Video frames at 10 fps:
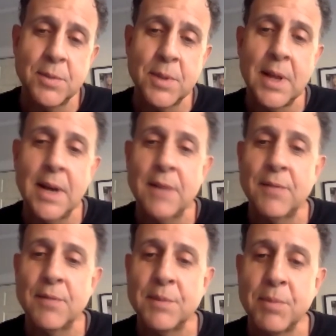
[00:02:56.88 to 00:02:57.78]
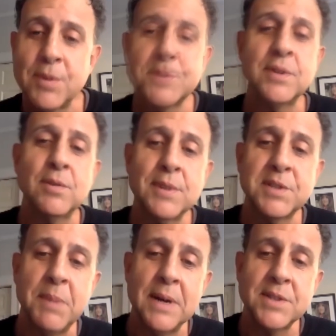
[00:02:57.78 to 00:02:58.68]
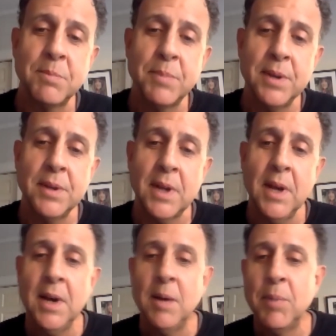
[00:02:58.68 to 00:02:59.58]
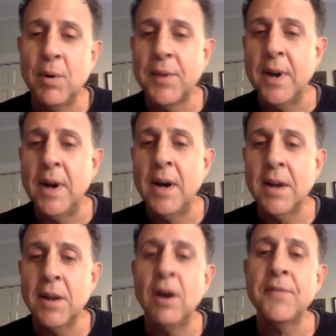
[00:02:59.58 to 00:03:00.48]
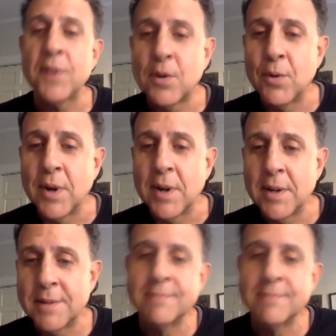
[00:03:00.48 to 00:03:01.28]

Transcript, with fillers: with a lot of personal responsibility, both on and off the court.